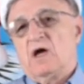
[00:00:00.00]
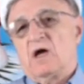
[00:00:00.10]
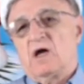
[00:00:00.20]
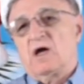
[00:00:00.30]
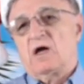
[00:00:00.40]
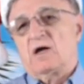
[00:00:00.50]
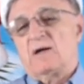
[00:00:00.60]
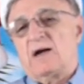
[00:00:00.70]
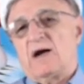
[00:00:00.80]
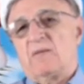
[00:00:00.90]

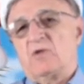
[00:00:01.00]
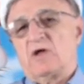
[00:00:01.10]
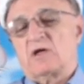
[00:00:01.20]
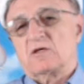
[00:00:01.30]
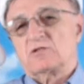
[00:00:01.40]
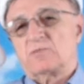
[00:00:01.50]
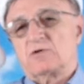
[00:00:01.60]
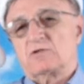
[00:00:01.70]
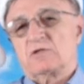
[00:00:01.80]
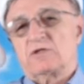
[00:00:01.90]
I'm not a
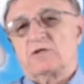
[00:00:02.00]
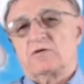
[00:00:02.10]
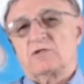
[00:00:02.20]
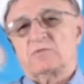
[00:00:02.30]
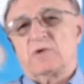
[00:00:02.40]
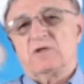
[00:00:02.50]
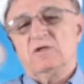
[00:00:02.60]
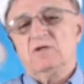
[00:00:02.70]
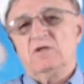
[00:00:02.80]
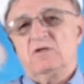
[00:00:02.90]
conspiracy theorist, but
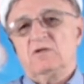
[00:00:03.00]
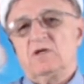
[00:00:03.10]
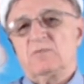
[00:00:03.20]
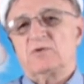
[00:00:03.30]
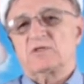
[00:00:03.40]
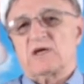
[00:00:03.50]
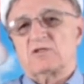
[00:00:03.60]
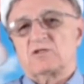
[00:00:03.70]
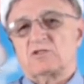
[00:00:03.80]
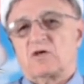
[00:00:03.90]
you know, you got to
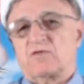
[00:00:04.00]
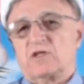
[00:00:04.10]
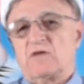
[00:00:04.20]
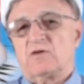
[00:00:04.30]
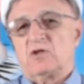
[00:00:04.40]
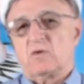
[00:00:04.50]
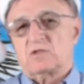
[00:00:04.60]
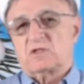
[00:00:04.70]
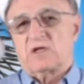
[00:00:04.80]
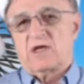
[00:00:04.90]
protect yourself. You never know
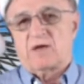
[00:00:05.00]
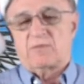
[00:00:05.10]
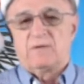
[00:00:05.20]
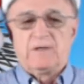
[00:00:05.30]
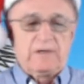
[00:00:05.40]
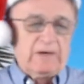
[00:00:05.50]
what's going to happen.